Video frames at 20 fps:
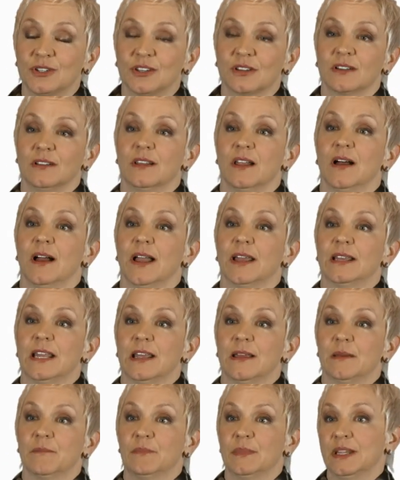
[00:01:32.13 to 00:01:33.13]
to the client,
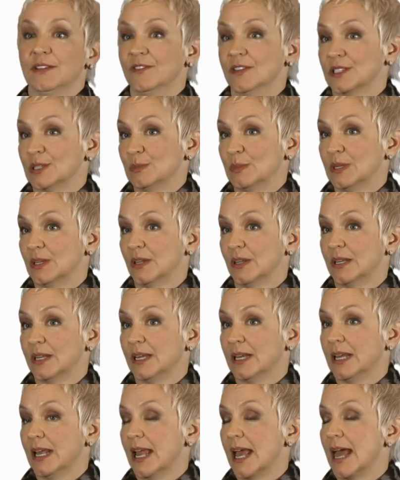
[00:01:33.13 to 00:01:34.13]
and big
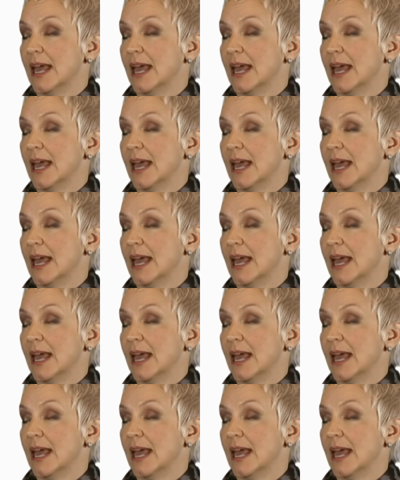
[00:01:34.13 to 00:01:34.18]
visibility.